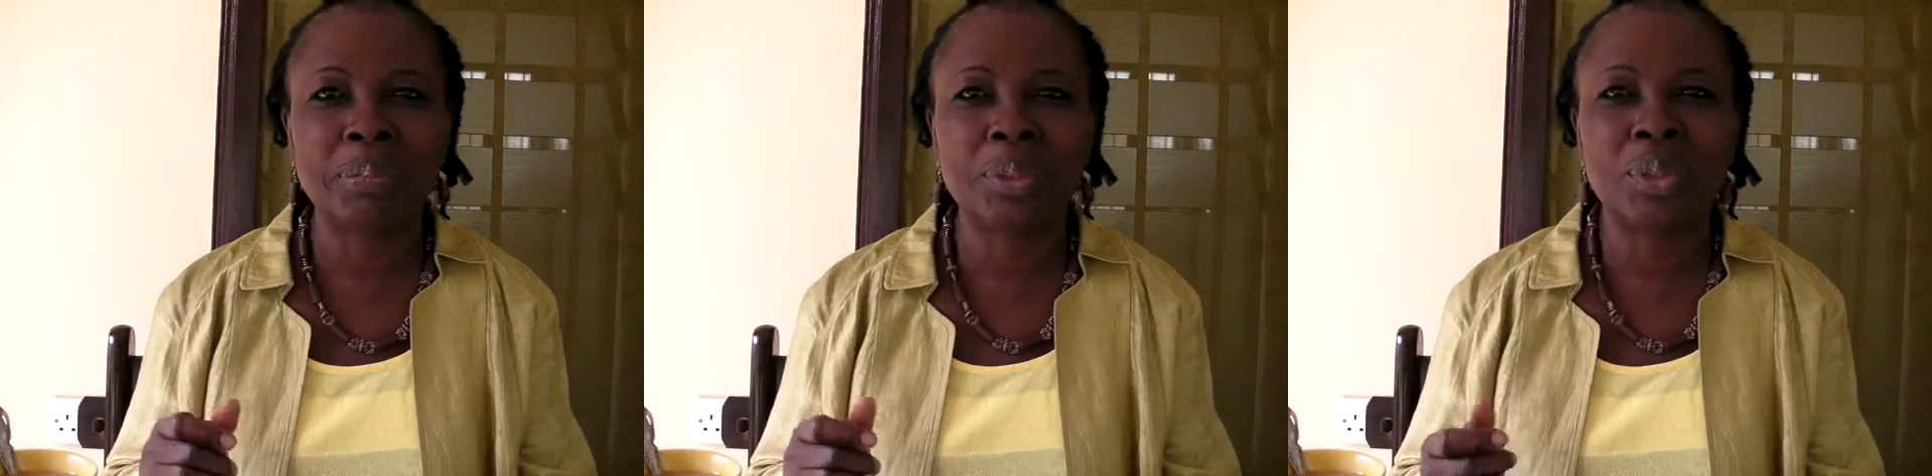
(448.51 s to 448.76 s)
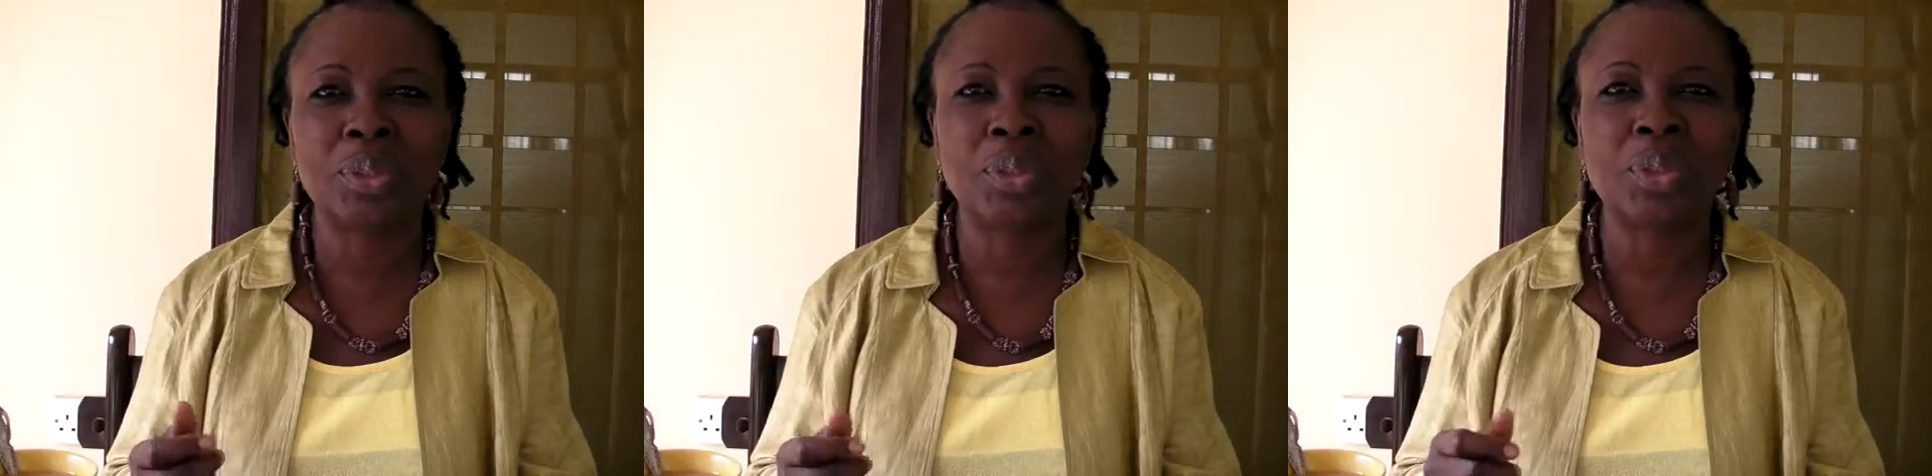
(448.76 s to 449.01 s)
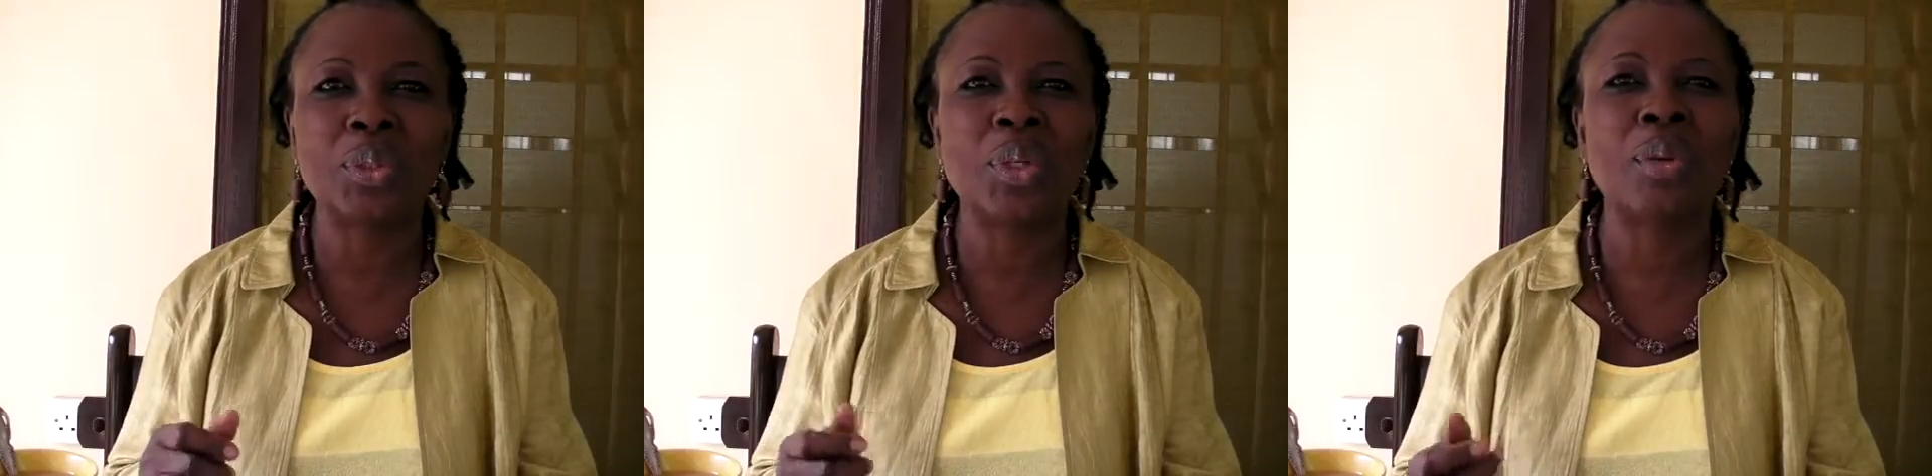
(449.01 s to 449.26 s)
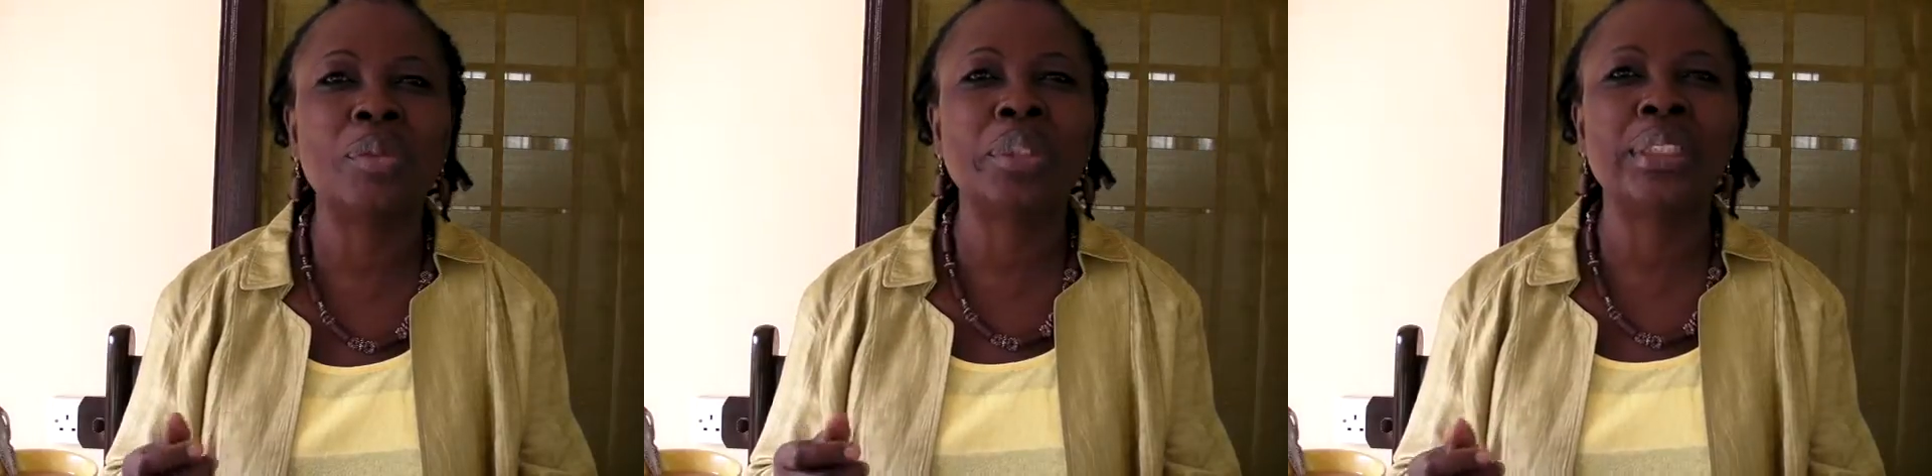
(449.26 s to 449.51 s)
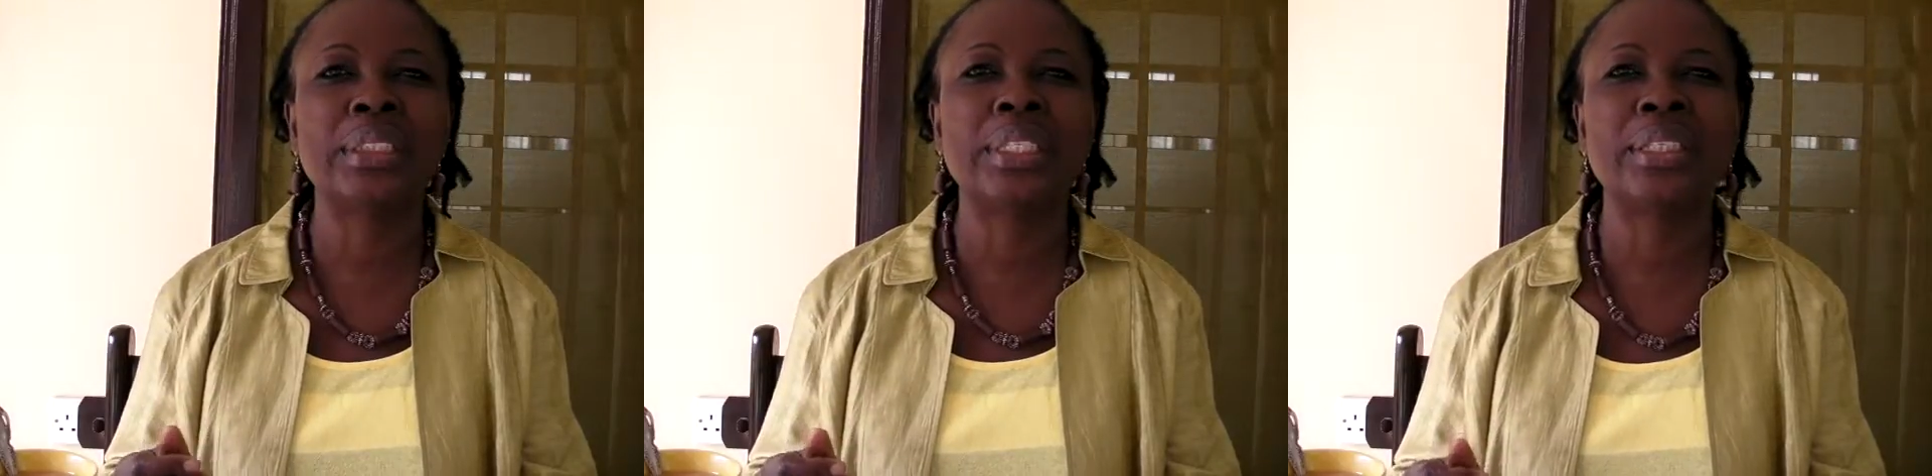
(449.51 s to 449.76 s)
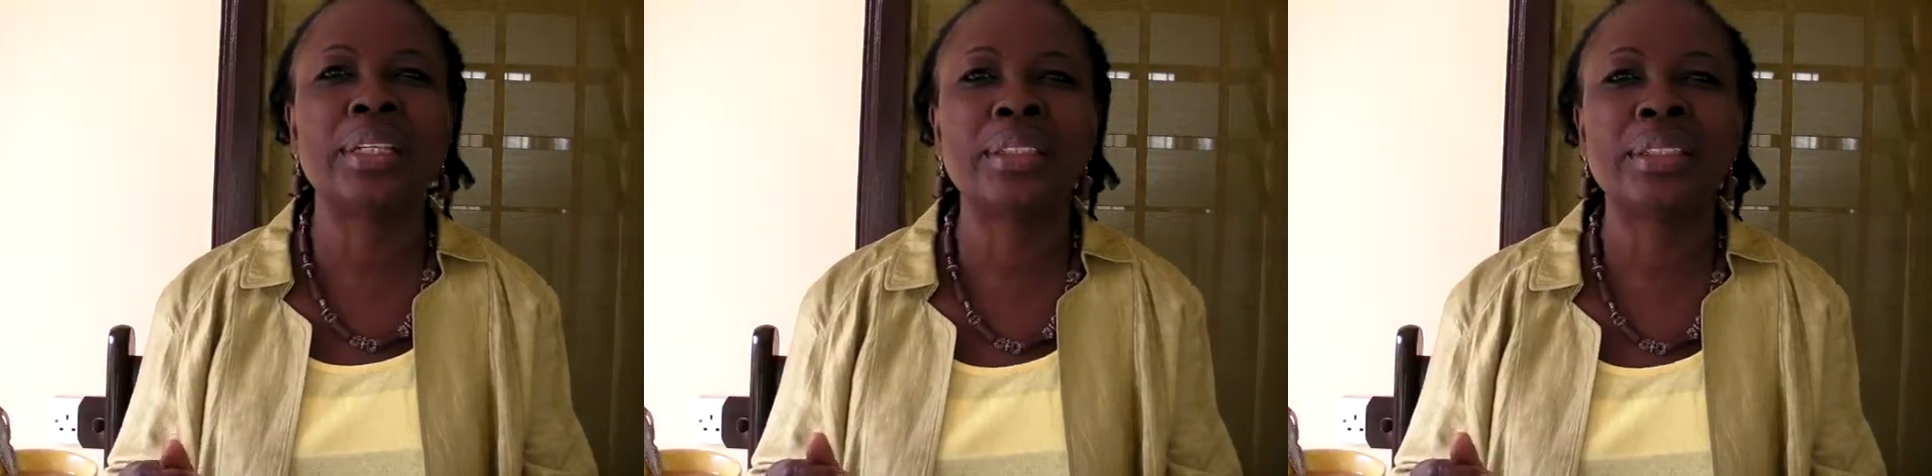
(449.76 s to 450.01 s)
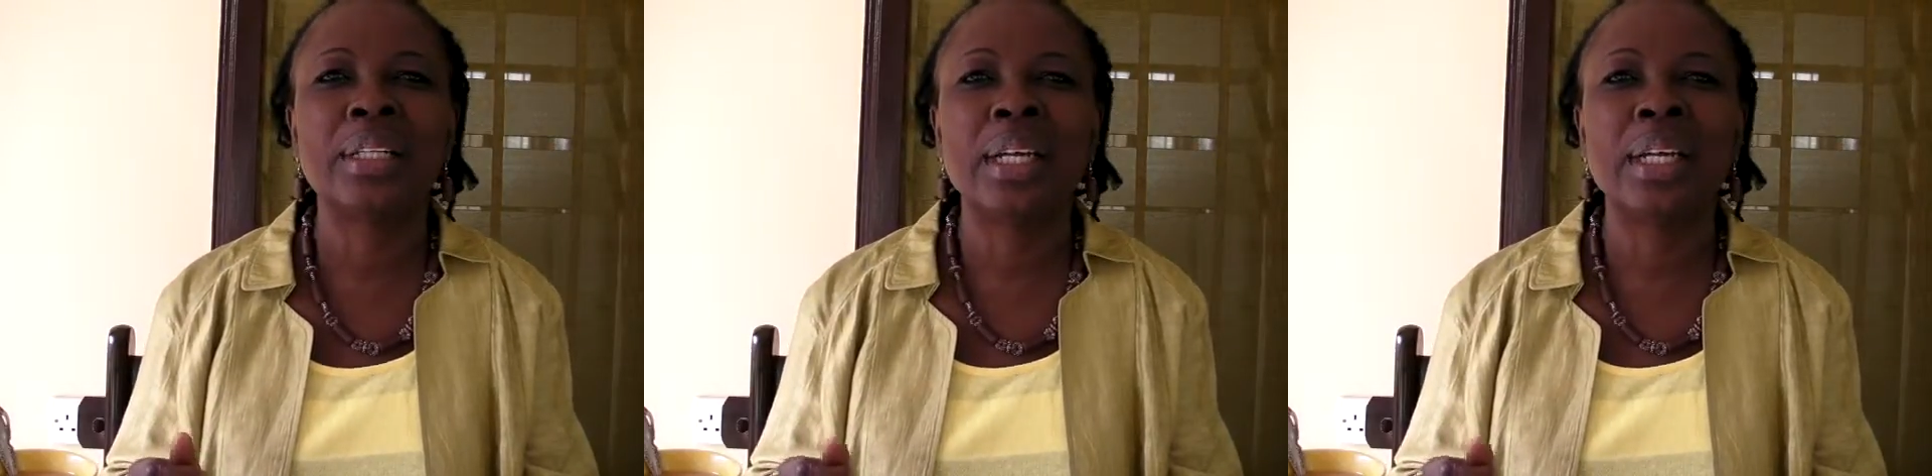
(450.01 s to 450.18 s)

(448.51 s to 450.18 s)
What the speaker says: You know, you could almost say that